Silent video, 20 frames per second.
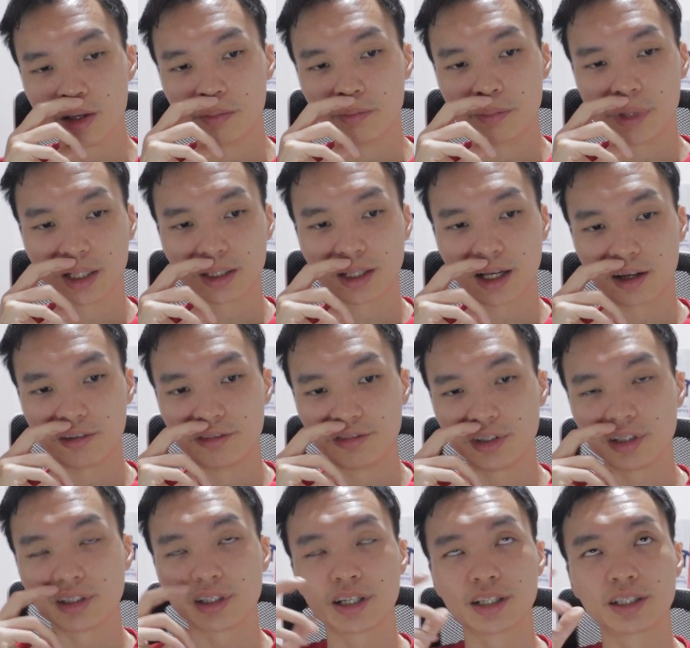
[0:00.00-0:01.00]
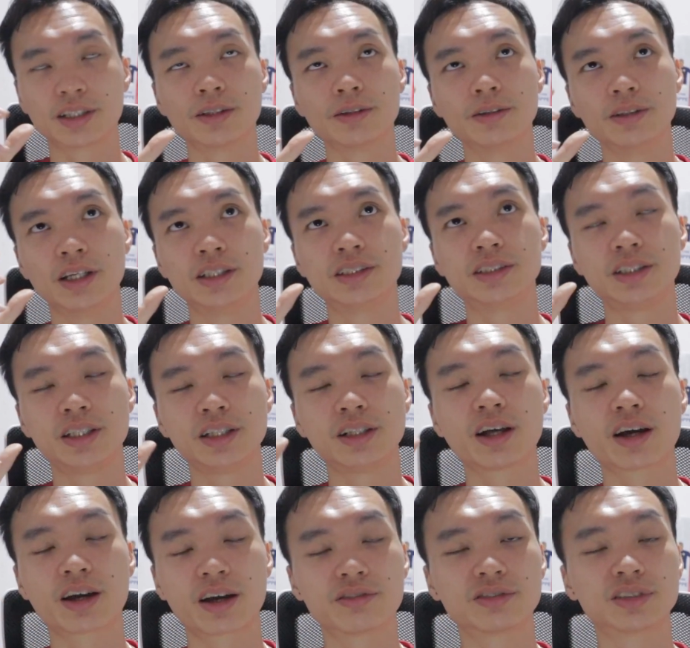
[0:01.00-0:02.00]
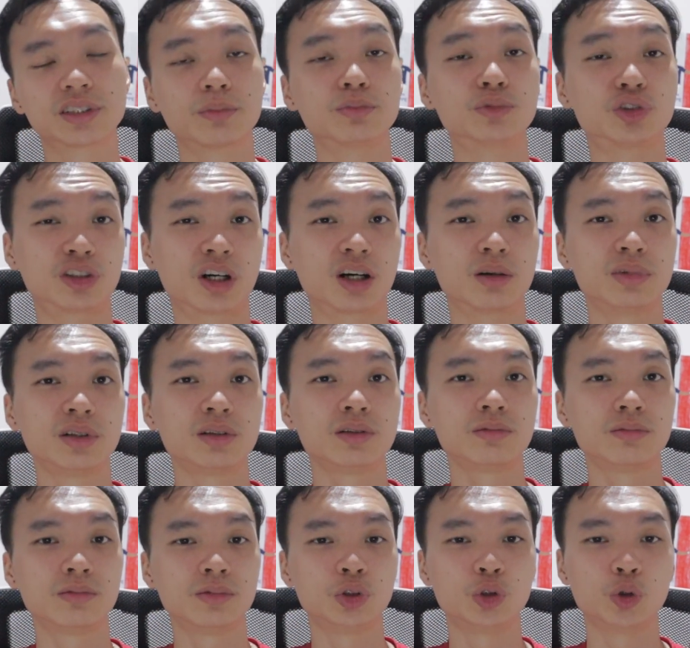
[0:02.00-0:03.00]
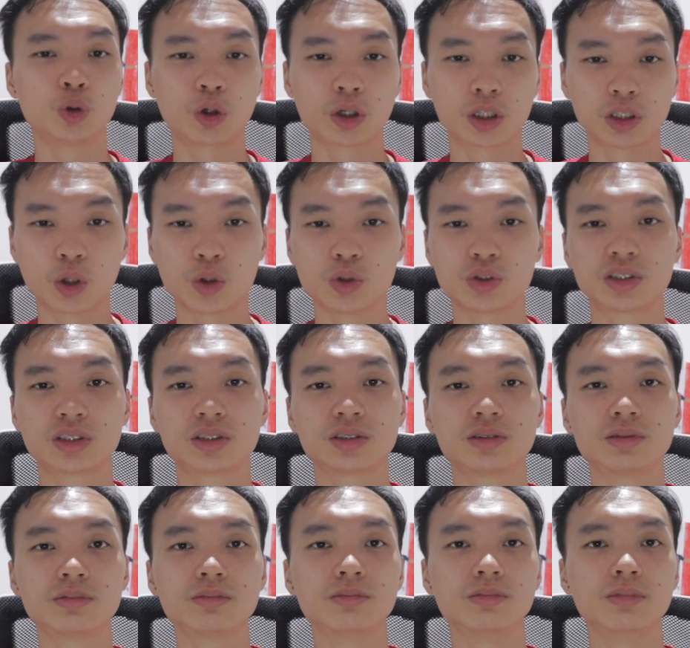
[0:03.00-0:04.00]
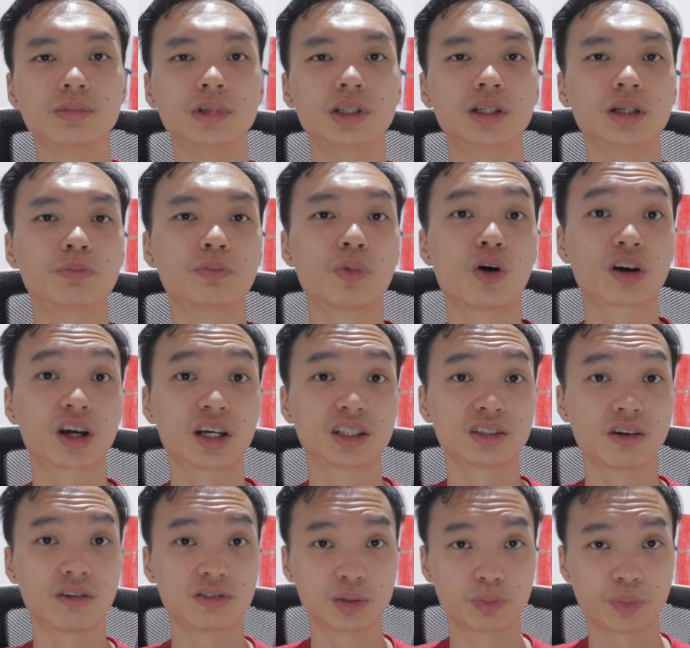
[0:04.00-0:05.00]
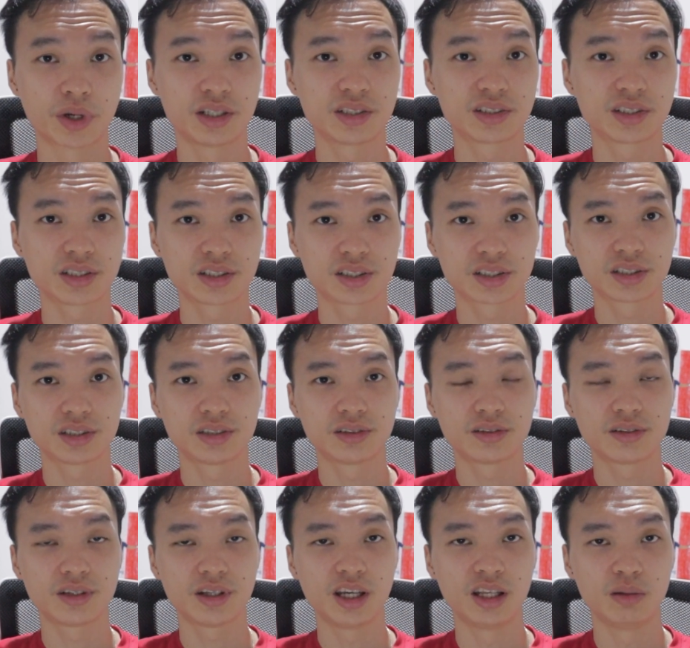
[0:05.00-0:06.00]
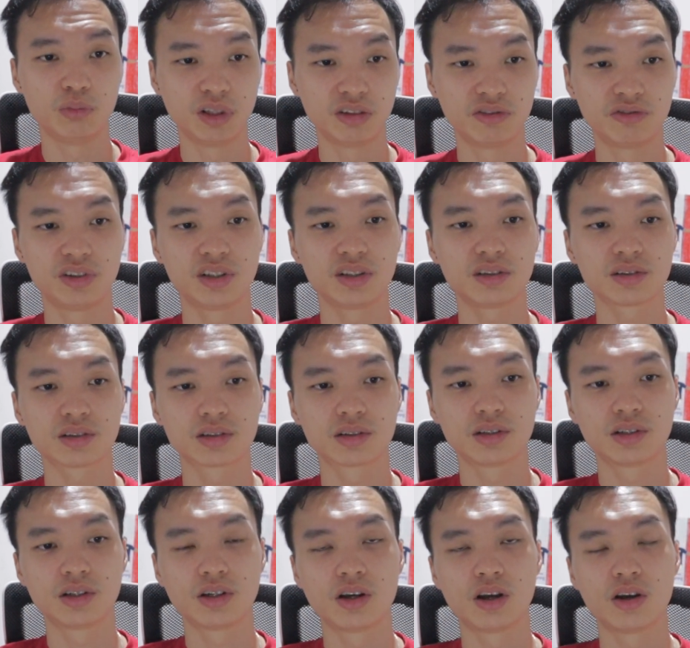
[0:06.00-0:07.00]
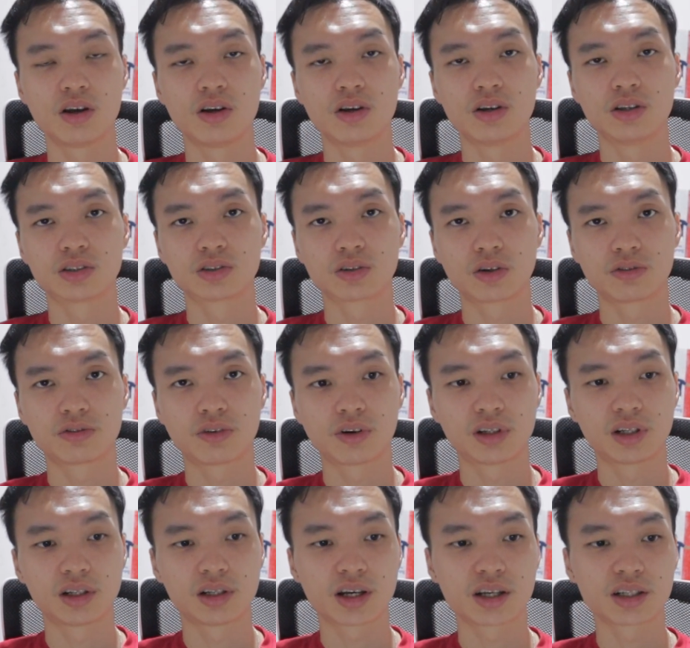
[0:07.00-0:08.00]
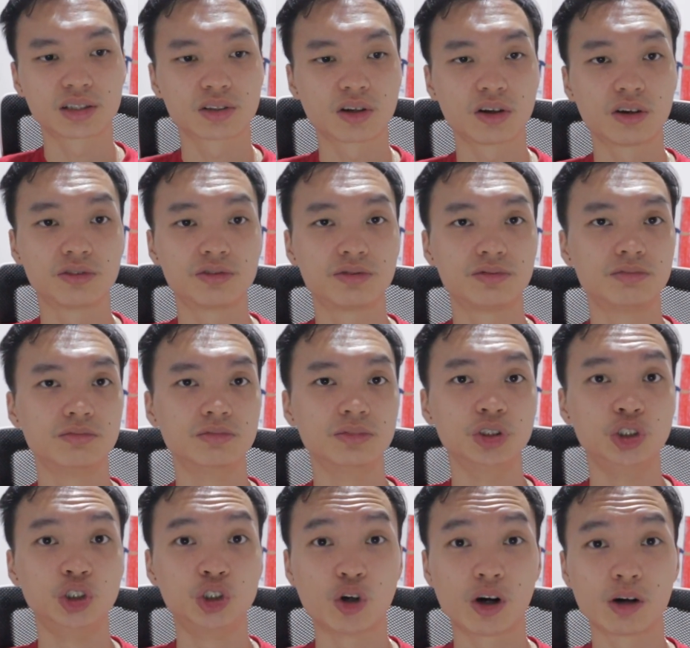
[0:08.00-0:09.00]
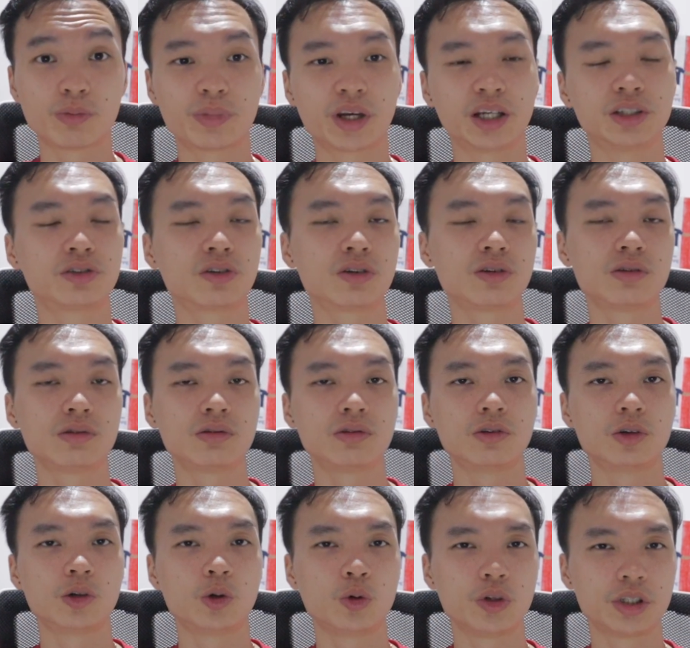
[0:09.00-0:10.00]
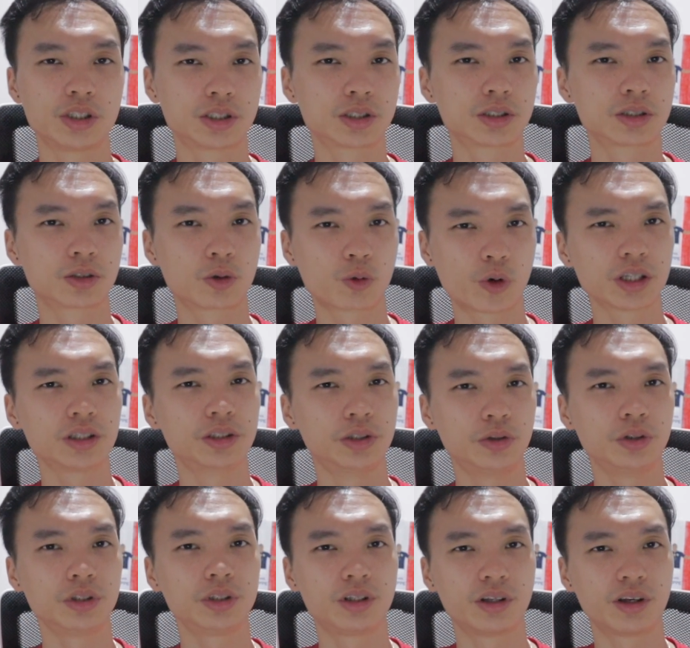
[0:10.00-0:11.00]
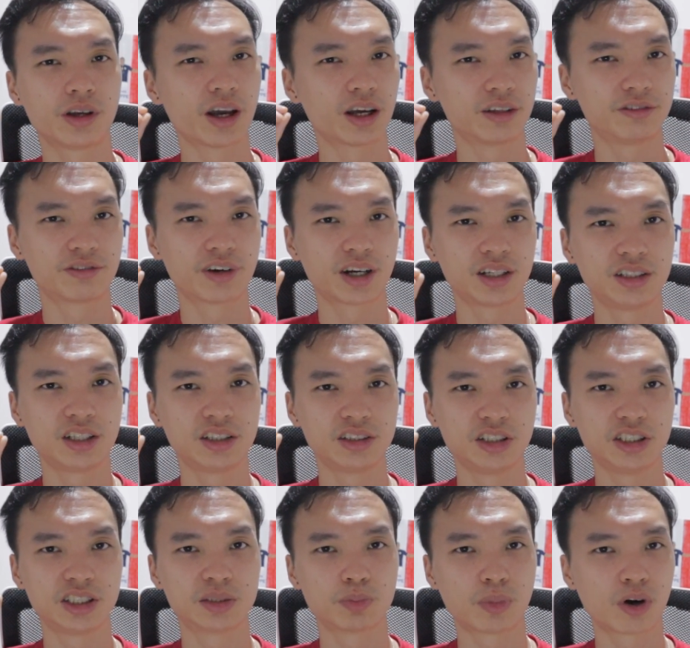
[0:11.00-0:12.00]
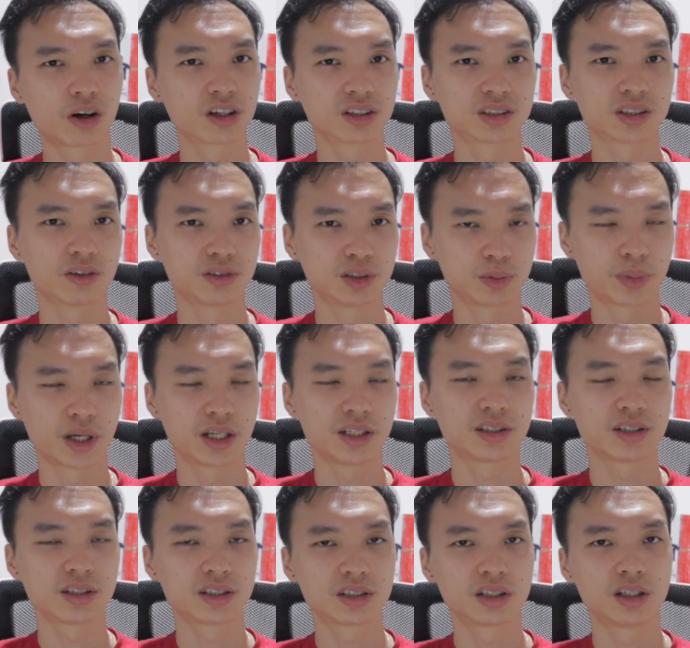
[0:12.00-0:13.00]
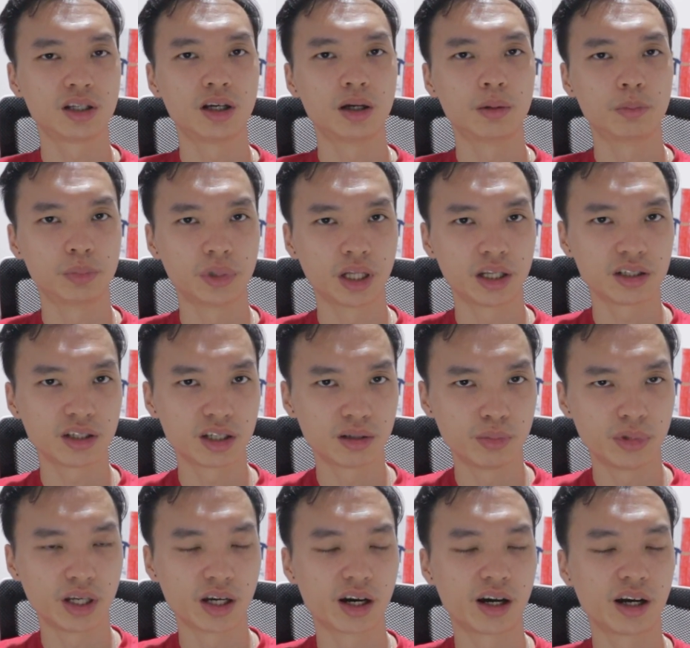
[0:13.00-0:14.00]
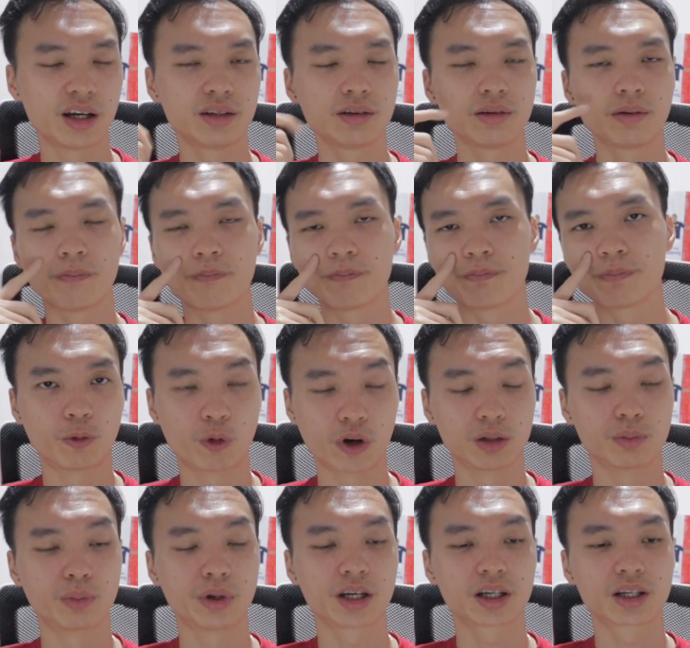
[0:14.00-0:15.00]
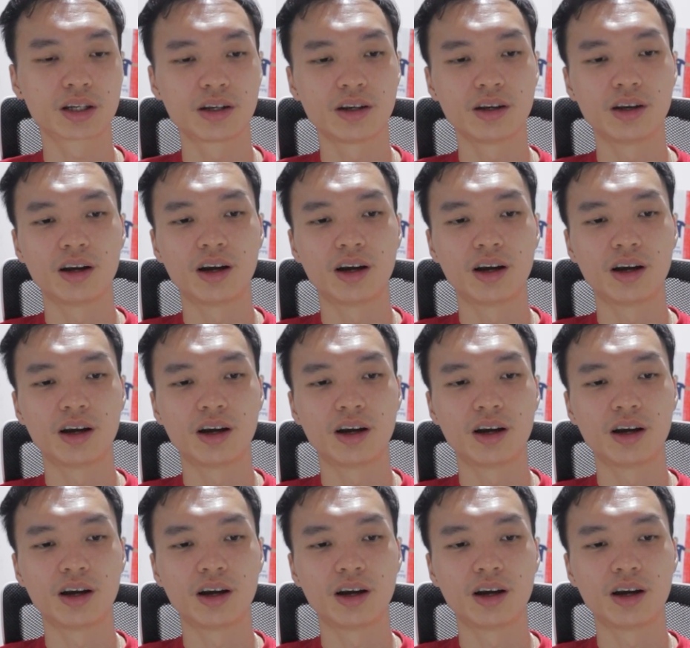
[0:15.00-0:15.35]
But I feel like they still have some trouble to close the pockets of spaces in midfield. So for the likes of Joao Pedro, who is quite good at finding these pockets of spaces, playing in behind, well back,